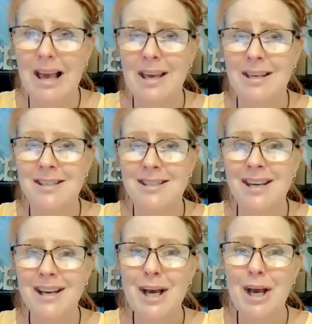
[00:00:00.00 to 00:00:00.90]
And
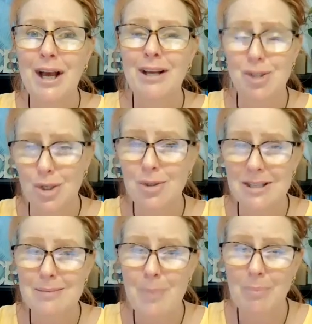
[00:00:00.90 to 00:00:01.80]
do
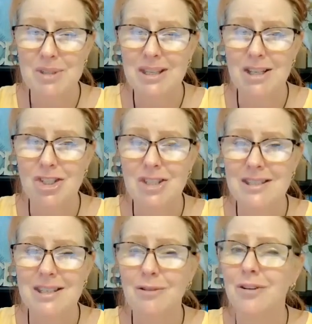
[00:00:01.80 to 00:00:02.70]
this MAP session
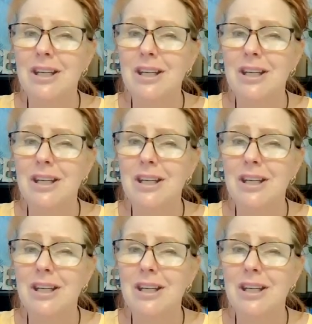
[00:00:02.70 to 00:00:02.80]
stuff.